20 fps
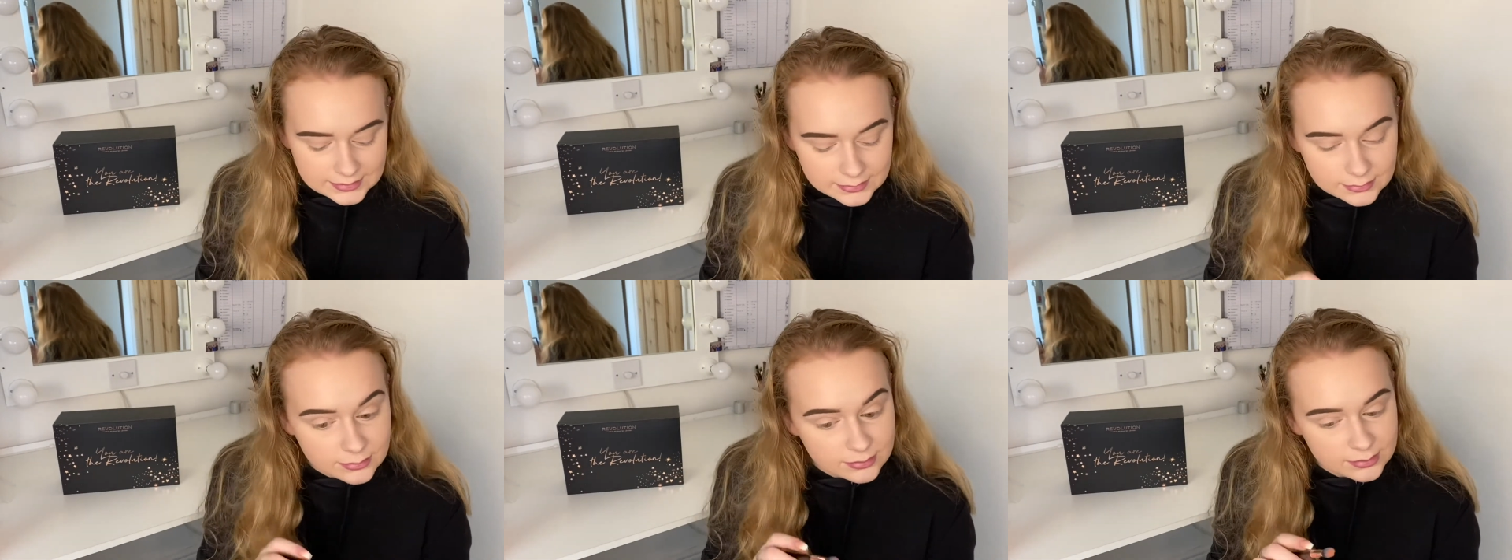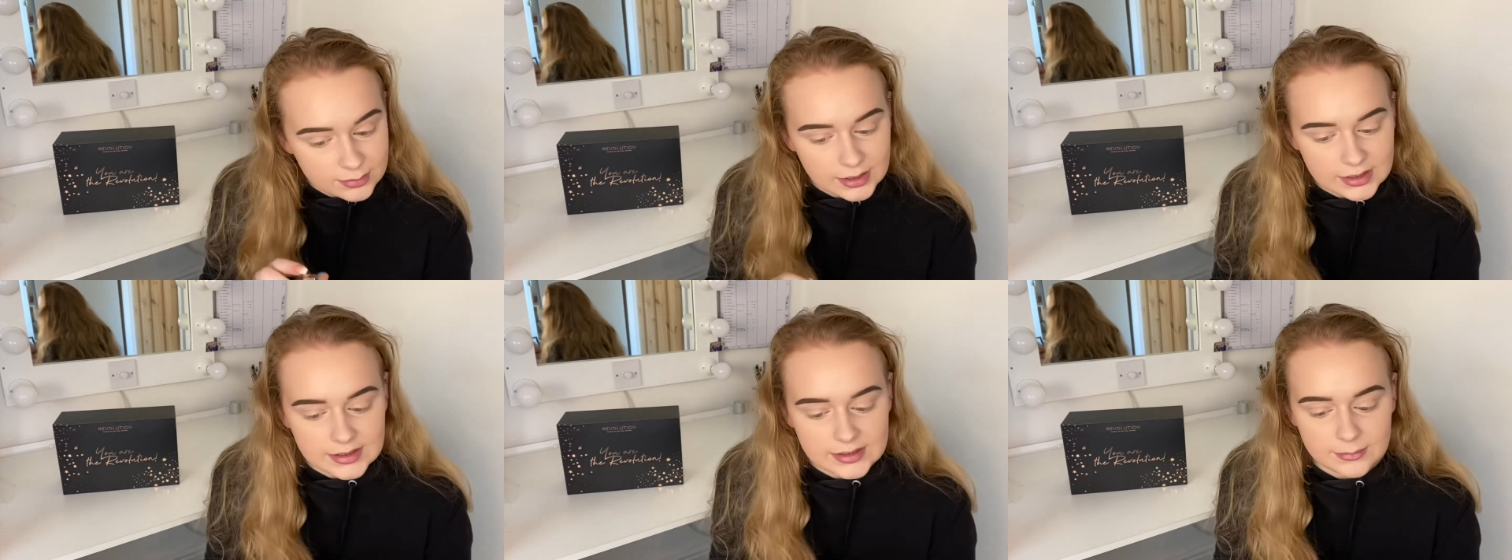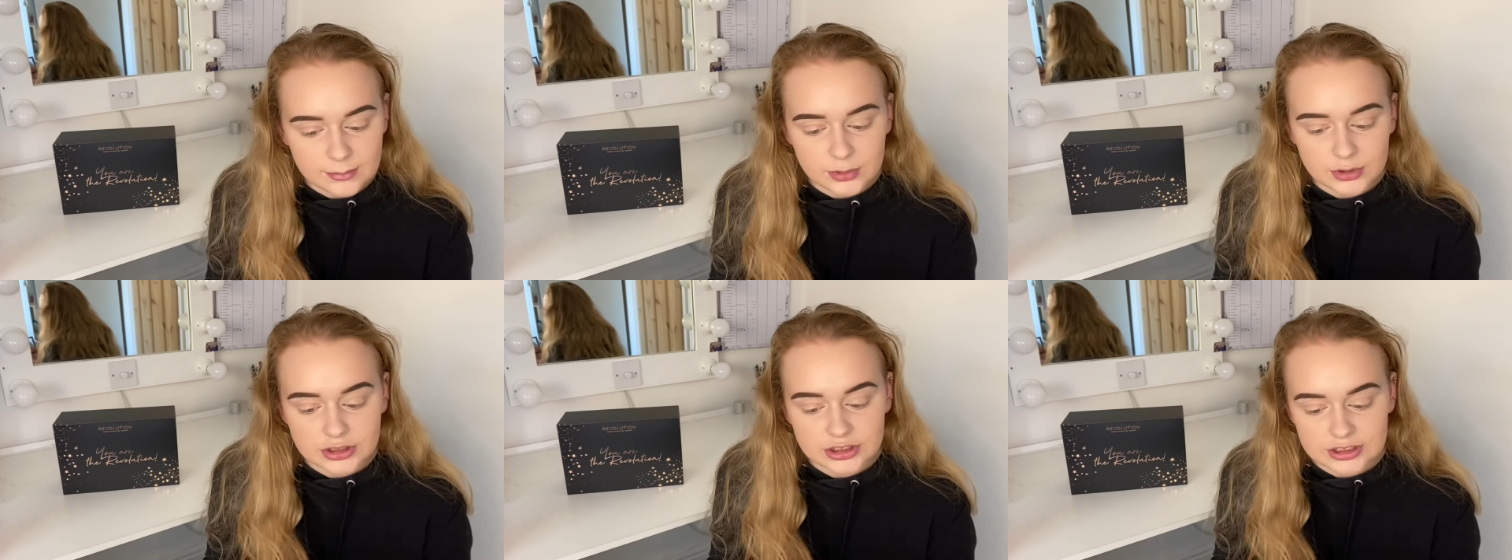blending
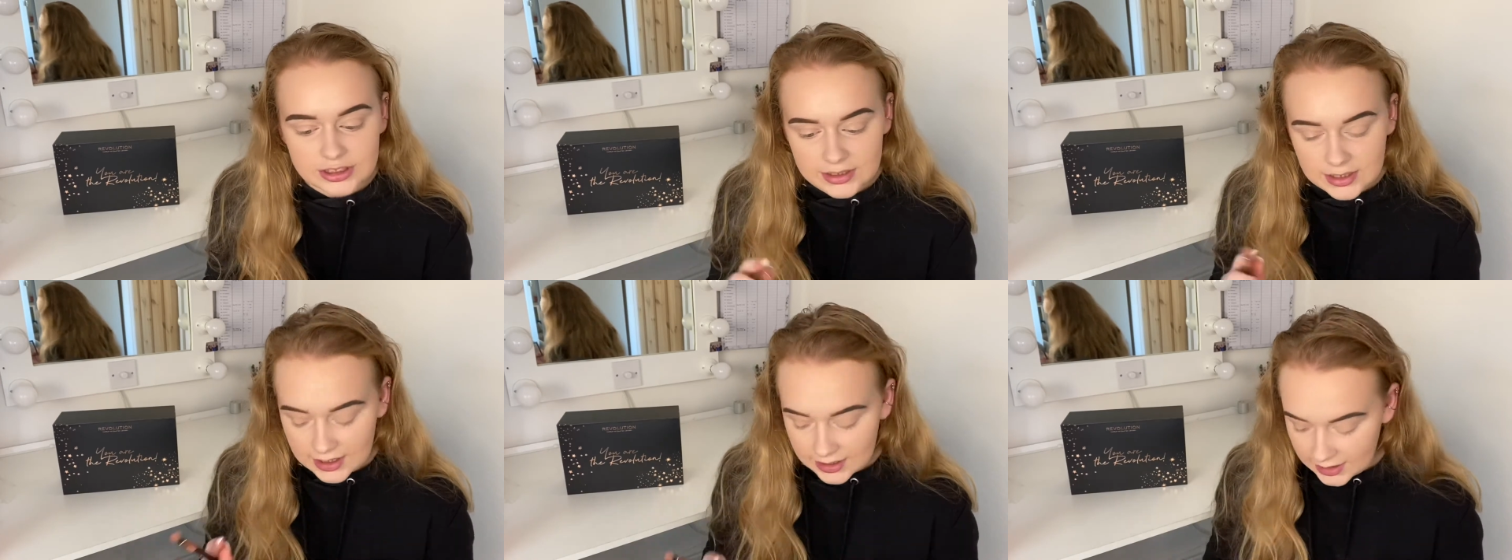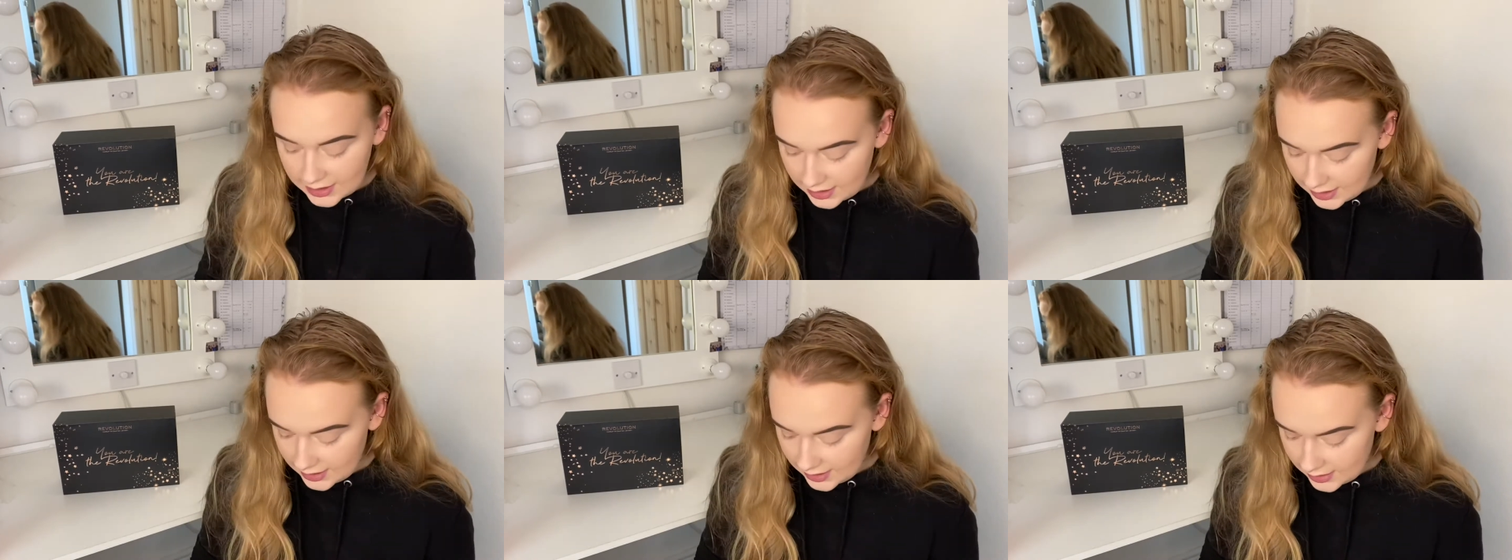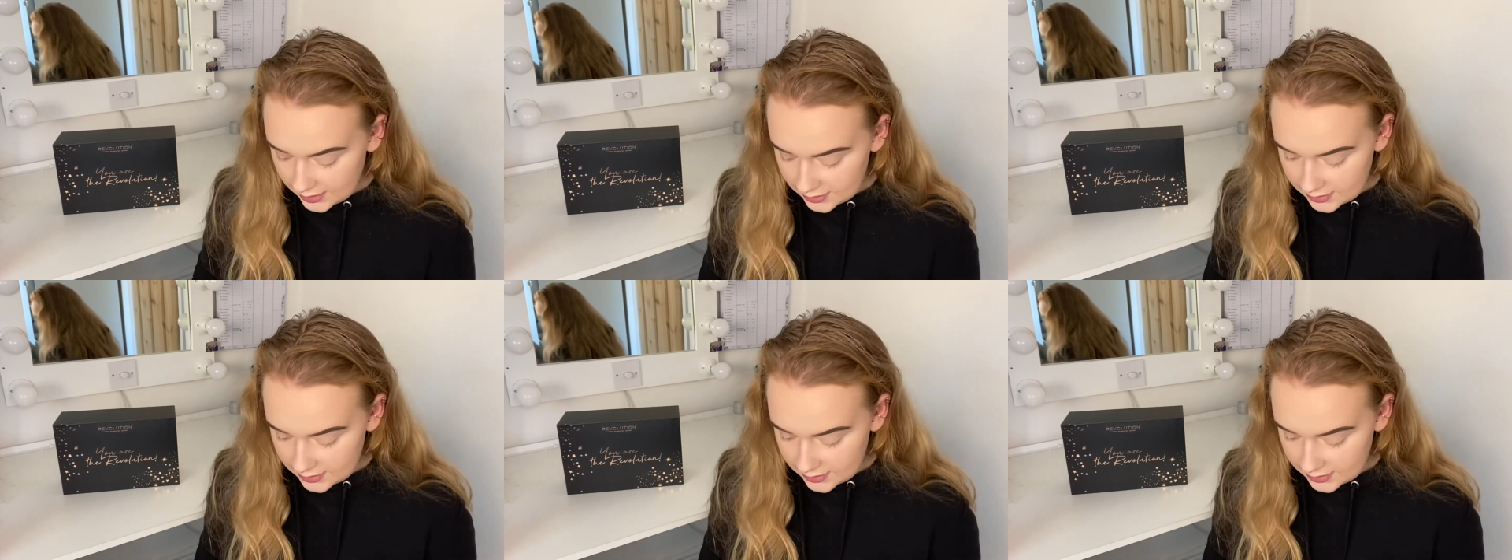brush in that kit,